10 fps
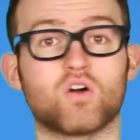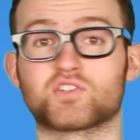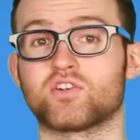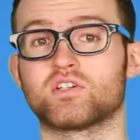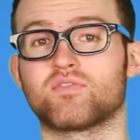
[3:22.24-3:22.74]

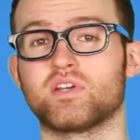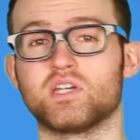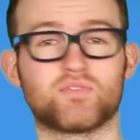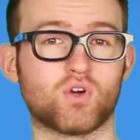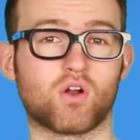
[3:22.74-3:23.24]
Alternatively,
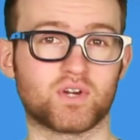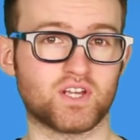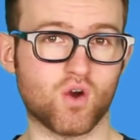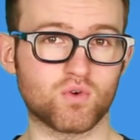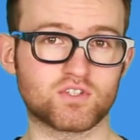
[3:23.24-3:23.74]
if you
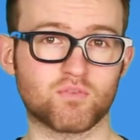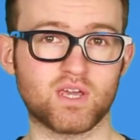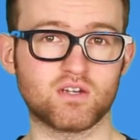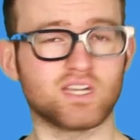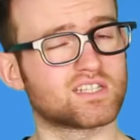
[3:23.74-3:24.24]
already own a
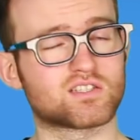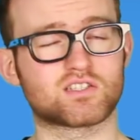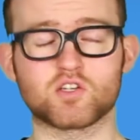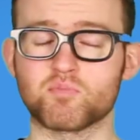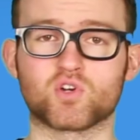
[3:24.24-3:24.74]
domain, it's
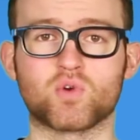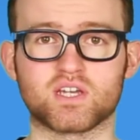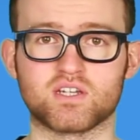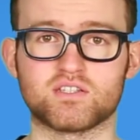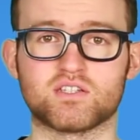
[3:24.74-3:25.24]
super quick
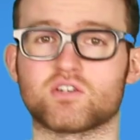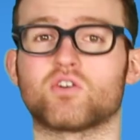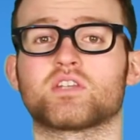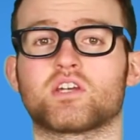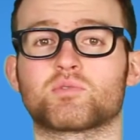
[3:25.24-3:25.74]
and easy to
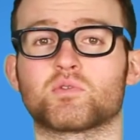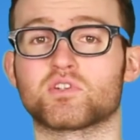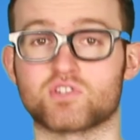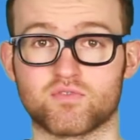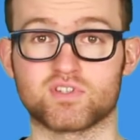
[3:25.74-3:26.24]
hook that up to
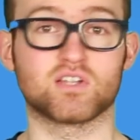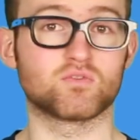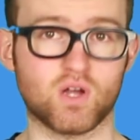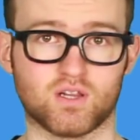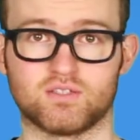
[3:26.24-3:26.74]
our service as
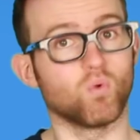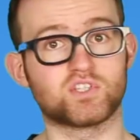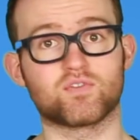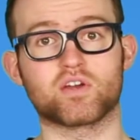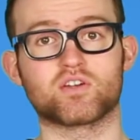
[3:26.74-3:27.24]
well.
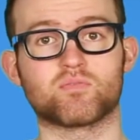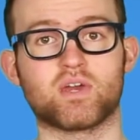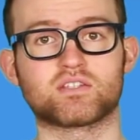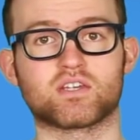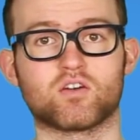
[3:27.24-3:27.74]
Once you've got your
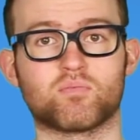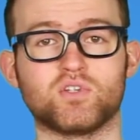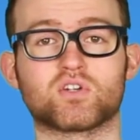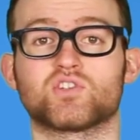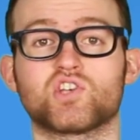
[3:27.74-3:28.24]
domain set up,
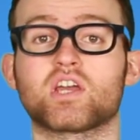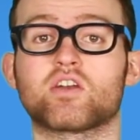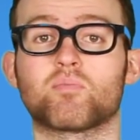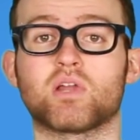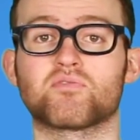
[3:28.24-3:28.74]
you can check
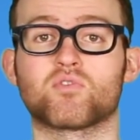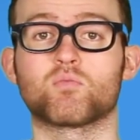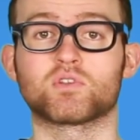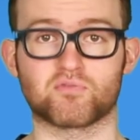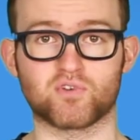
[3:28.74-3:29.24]
out our
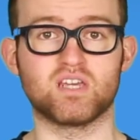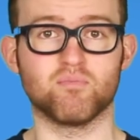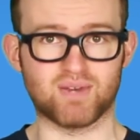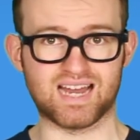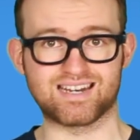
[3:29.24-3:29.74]
platform with the free
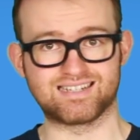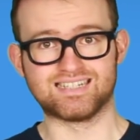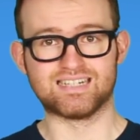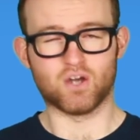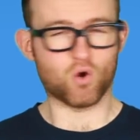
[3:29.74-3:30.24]
plan.
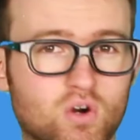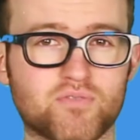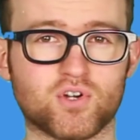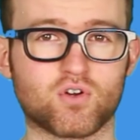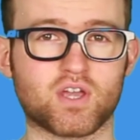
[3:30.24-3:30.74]
Or
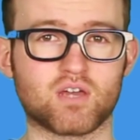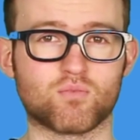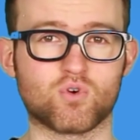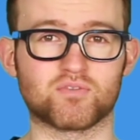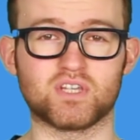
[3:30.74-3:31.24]
if you're looking at
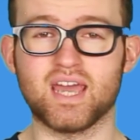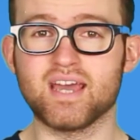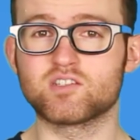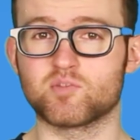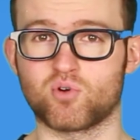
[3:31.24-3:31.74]
more of the
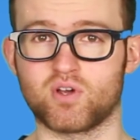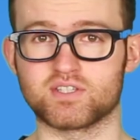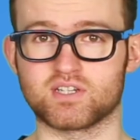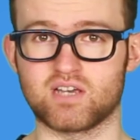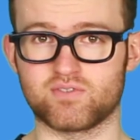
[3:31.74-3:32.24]

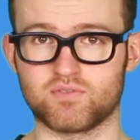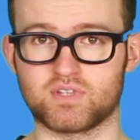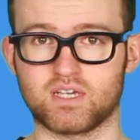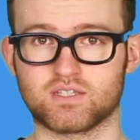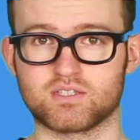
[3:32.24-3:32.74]
enterprise level of
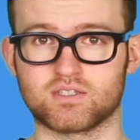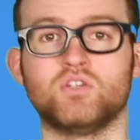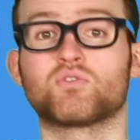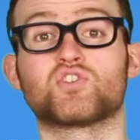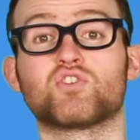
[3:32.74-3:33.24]
things,
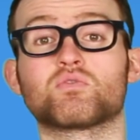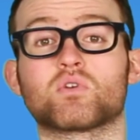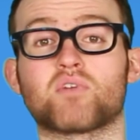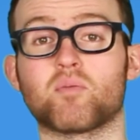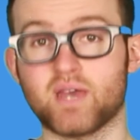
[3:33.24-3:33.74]
you can choose
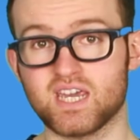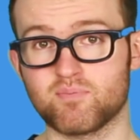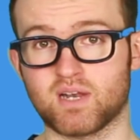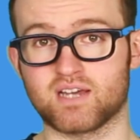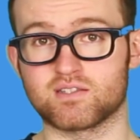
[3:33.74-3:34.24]
one of our
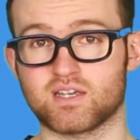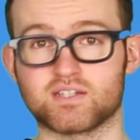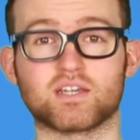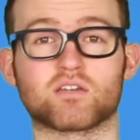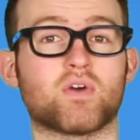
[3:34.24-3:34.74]
paid plans
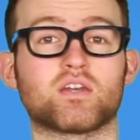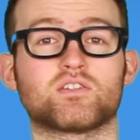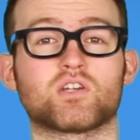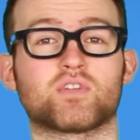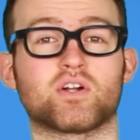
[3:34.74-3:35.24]
and take
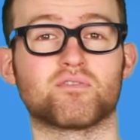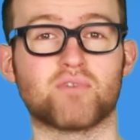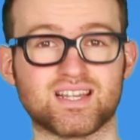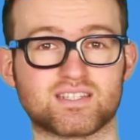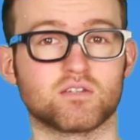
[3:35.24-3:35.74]
advantage of their
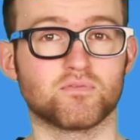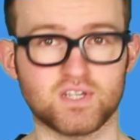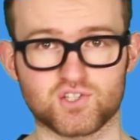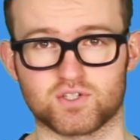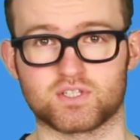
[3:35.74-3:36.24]
advanced
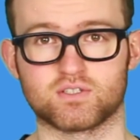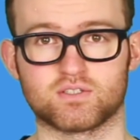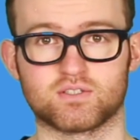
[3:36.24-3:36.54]
features.